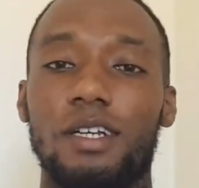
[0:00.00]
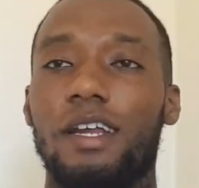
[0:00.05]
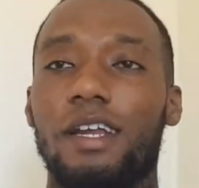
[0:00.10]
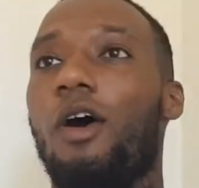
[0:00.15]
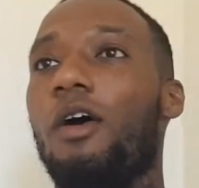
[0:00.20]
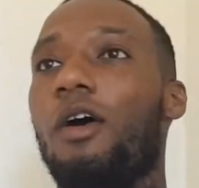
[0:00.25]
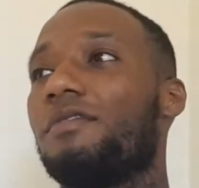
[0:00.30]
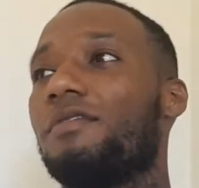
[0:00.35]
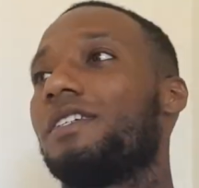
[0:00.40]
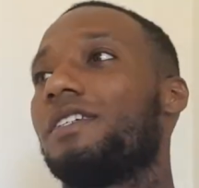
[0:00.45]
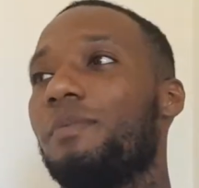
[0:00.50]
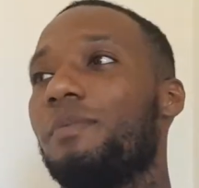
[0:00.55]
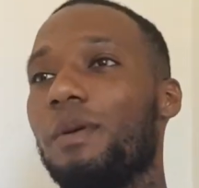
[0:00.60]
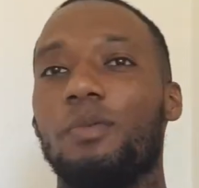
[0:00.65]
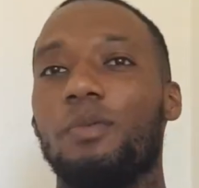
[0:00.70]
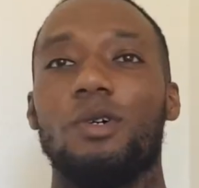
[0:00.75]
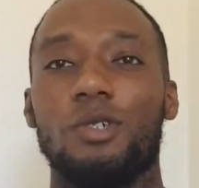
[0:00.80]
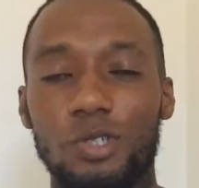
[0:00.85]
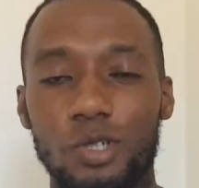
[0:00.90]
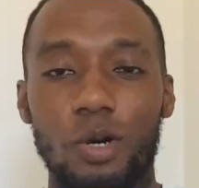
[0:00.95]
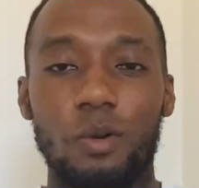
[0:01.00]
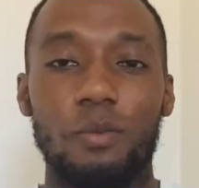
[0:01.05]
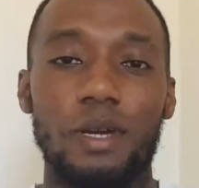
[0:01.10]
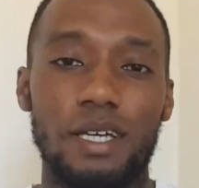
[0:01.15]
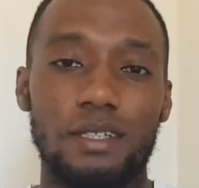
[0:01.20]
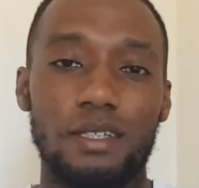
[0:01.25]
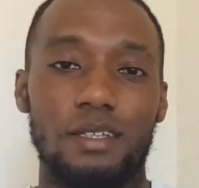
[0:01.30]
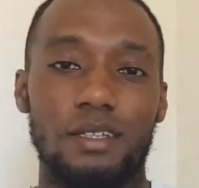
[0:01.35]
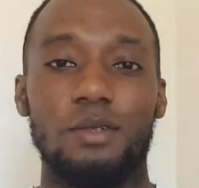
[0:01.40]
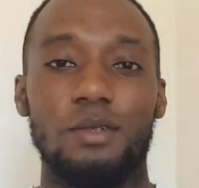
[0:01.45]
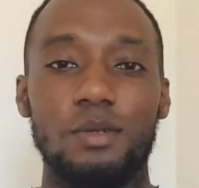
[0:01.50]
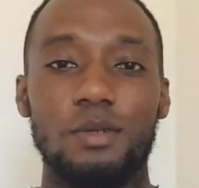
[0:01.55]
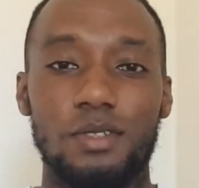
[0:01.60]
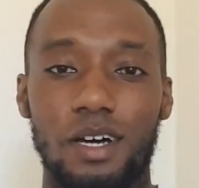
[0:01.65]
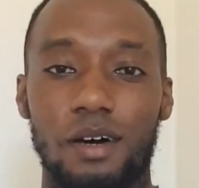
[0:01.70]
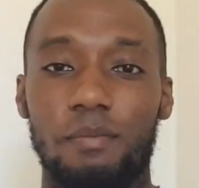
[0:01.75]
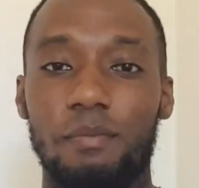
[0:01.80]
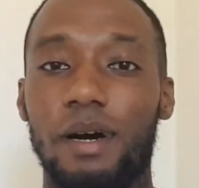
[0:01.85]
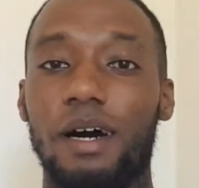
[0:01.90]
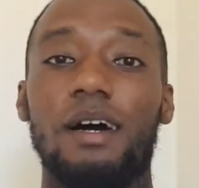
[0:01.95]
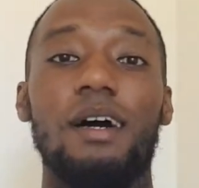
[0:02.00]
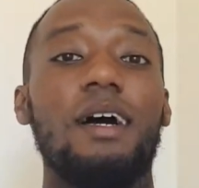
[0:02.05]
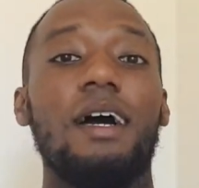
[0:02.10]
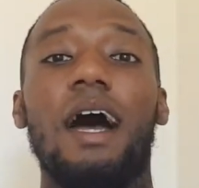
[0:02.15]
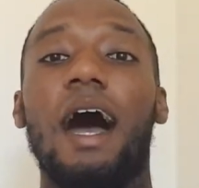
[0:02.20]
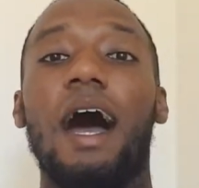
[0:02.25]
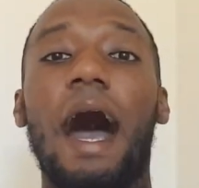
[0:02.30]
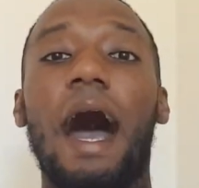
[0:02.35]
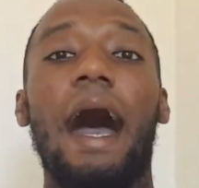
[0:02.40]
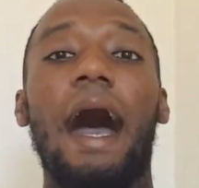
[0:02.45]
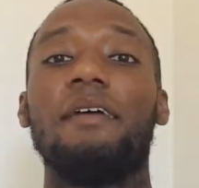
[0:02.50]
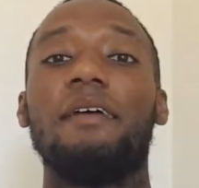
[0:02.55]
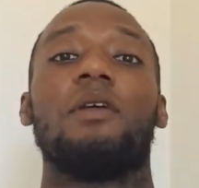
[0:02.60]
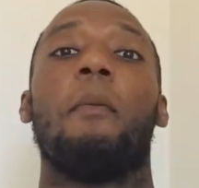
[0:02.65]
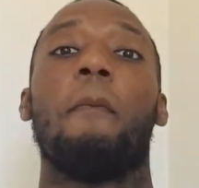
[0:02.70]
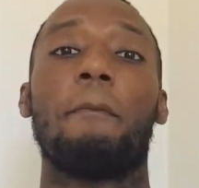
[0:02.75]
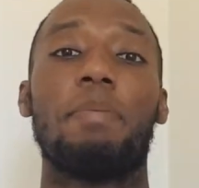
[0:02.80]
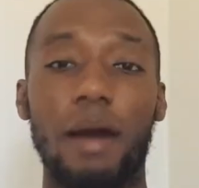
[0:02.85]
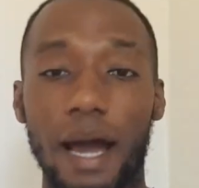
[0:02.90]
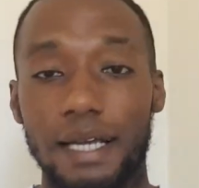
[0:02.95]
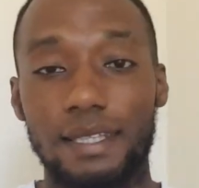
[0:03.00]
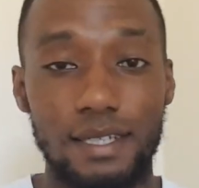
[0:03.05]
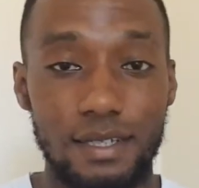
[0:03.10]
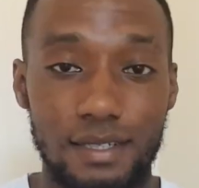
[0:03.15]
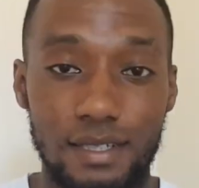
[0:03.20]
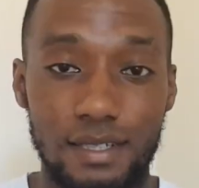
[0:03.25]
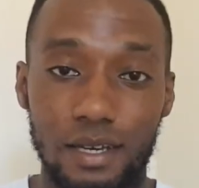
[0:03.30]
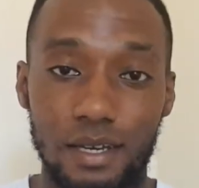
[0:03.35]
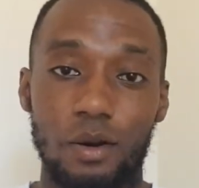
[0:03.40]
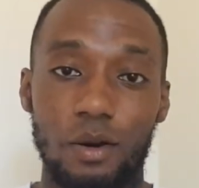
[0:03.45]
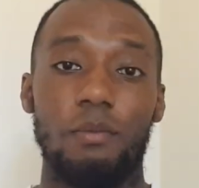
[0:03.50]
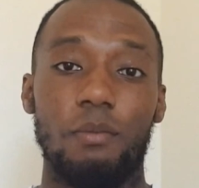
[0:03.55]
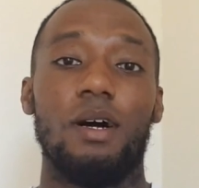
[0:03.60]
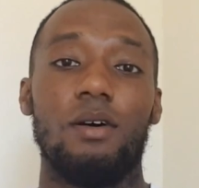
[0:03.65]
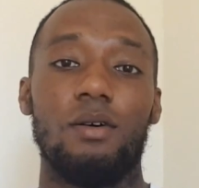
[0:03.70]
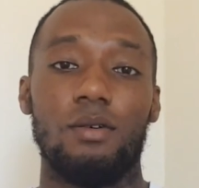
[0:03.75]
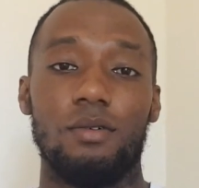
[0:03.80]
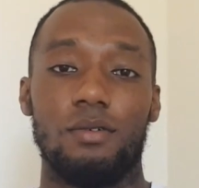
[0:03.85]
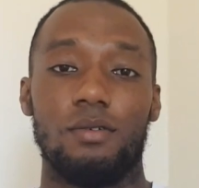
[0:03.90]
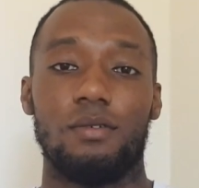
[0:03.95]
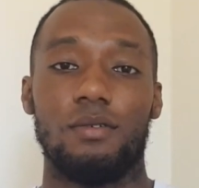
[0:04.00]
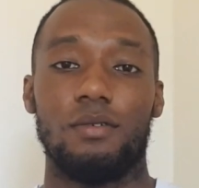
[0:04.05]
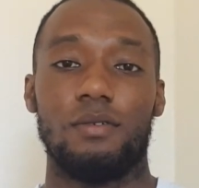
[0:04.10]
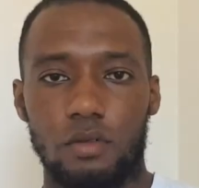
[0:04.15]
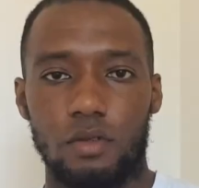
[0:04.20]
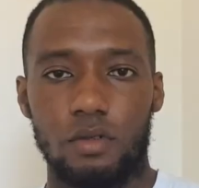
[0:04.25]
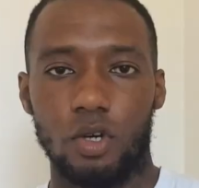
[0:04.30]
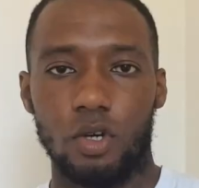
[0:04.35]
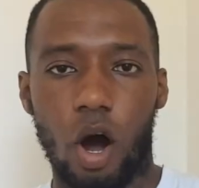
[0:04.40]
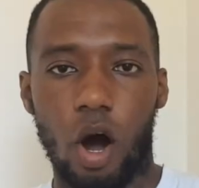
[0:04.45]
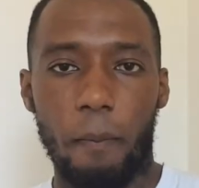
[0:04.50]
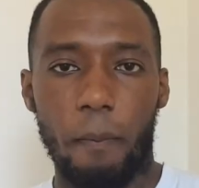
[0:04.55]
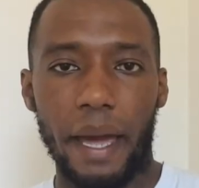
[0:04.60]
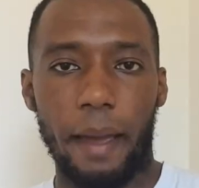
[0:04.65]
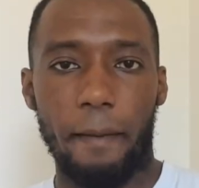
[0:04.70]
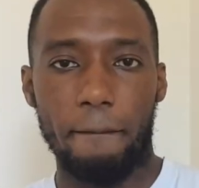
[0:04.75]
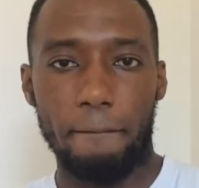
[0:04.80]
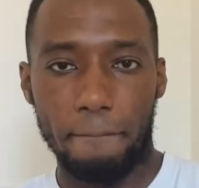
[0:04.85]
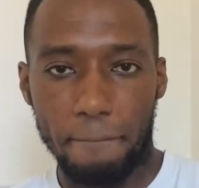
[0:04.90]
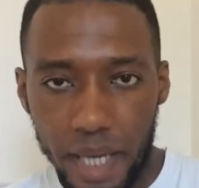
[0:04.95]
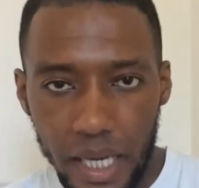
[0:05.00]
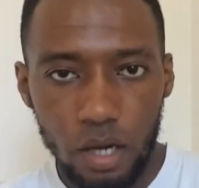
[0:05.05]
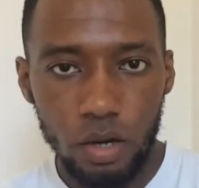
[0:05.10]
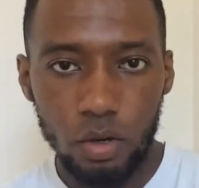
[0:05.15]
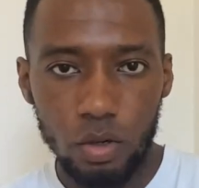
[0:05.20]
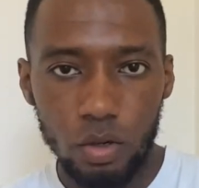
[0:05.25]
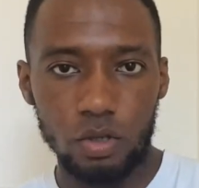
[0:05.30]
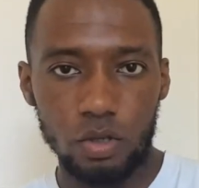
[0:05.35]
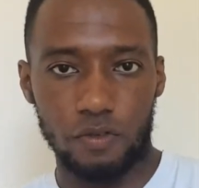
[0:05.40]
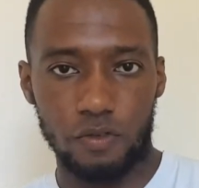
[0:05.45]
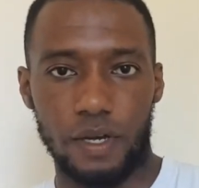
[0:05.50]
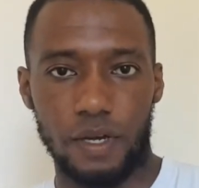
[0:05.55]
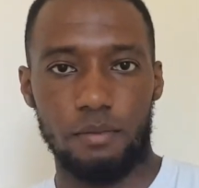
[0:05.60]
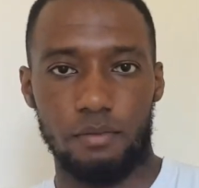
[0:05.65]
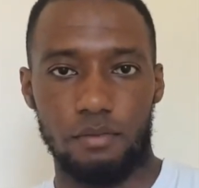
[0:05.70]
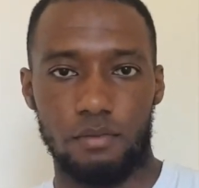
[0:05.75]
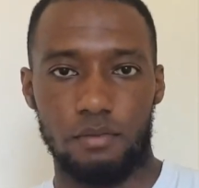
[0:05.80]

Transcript: Now, obviously, people are showing me how to do stuff, but I have to practice it on my own. You gotta pay bills, fam.